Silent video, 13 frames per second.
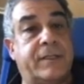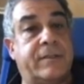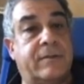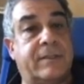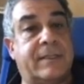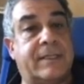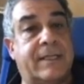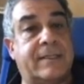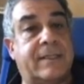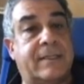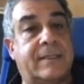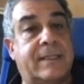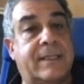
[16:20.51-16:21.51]
So
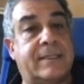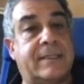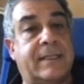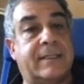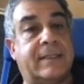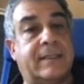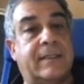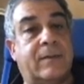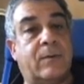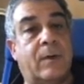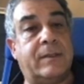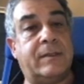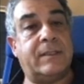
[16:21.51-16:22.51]
essentially says that the
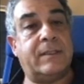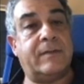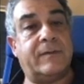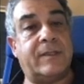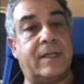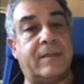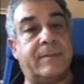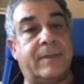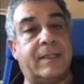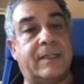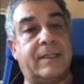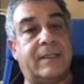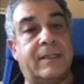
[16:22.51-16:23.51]
quantity of
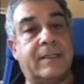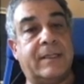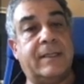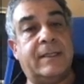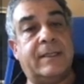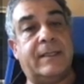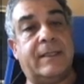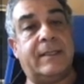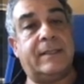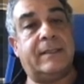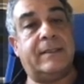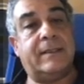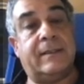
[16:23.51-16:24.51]
thermal heat,
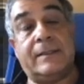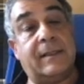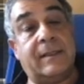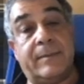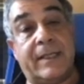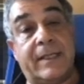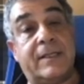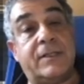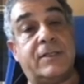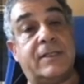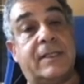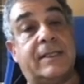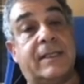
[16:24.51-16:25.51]
the thermal energy
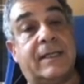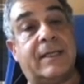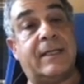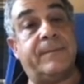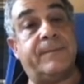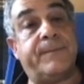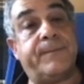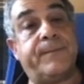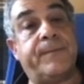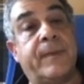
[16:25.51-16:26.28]
that can